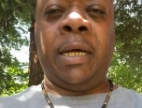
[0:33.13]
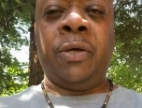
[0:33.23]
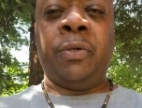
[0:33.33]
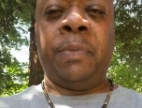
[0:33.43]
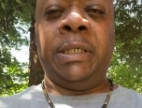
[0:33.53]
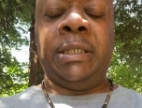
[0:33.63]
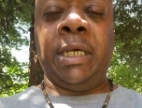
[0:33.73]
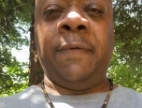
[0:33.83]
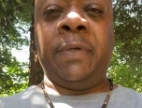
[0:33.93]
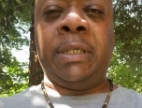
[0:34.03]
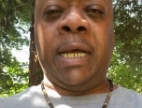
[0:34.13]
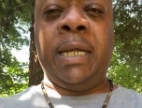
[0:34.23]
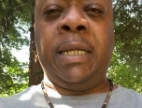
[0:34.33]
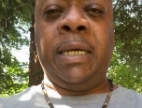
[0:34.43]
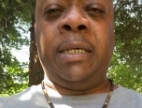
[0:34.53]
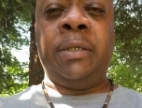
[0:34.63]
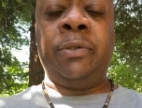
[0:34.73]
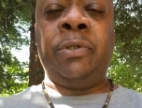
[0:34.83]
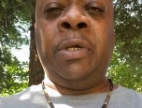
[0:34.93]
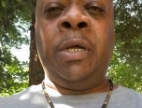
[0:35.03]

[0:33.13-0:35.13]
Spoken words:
how you'd be safe in Thailand and